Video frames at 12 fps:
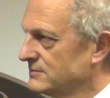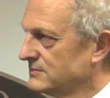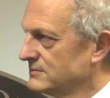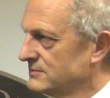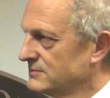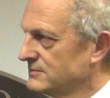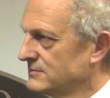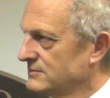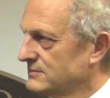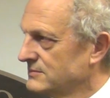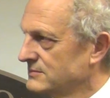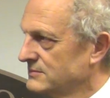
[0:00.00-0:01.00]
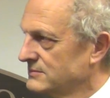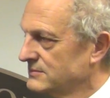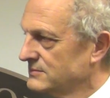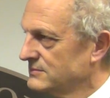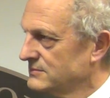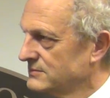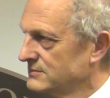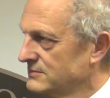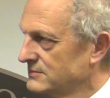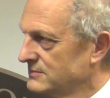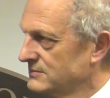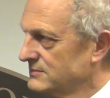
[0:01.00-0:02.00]

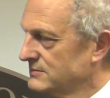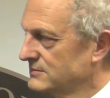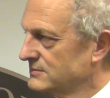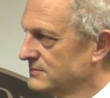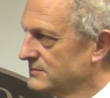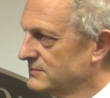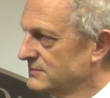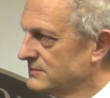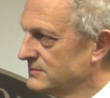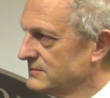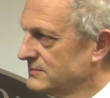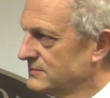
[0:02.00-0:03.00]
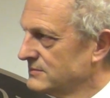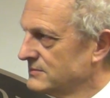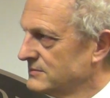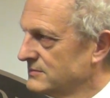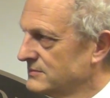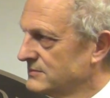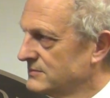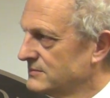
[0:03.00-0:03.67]
[no speech]